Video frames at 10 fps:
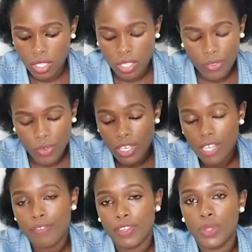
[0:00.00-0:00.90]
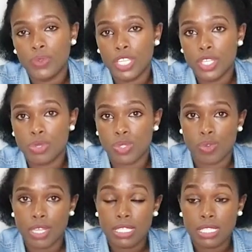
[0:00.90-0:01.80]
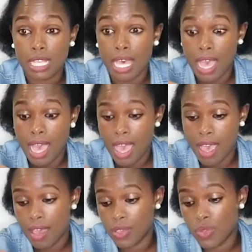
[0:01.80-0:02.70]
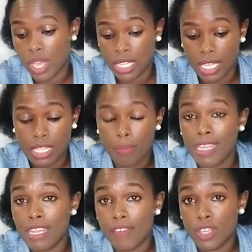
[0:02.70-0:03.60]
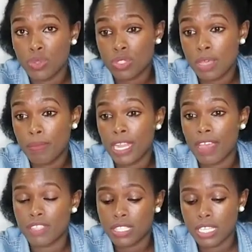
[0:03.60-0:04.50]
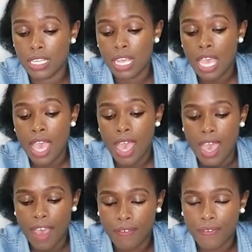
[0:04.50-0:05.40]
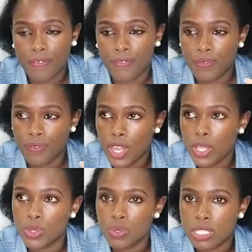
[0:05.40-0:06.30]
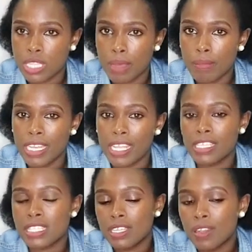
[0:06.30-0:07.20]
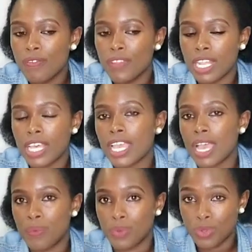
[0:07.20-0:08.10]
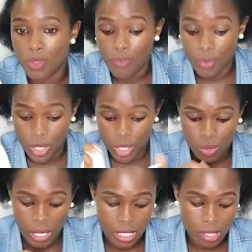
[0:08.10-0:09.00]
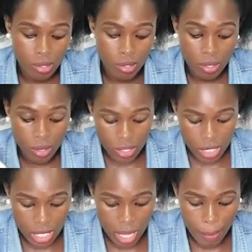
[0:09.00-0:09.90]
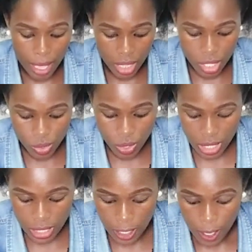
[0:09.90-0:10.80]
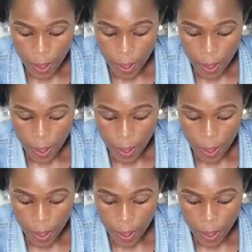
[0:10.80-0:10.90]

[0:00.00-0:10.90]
If you really feel you need those ones, you can get them. I never use them, but I've seen a friend use them and I still feel like I would go for these ones. So consider buying these ones.